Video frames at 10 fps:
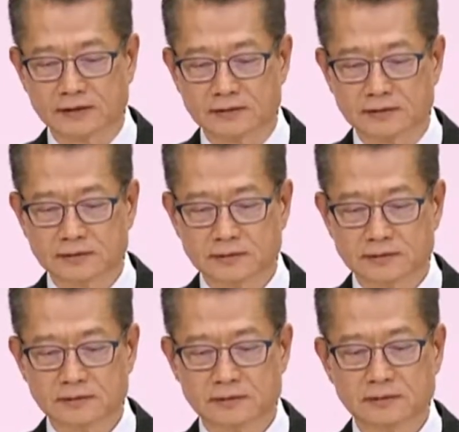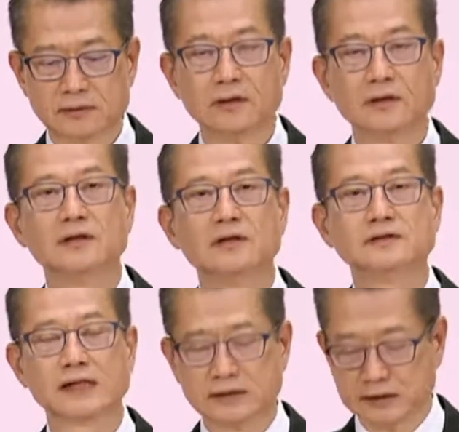and attract more targeted
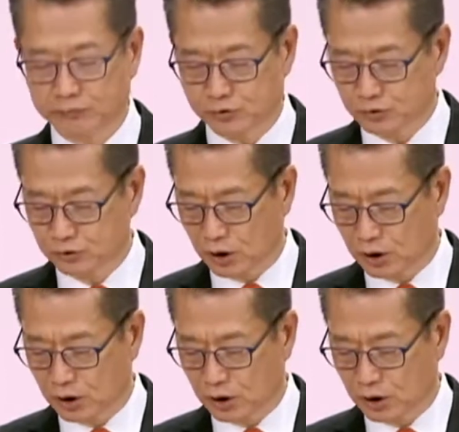talents to Hong Kong.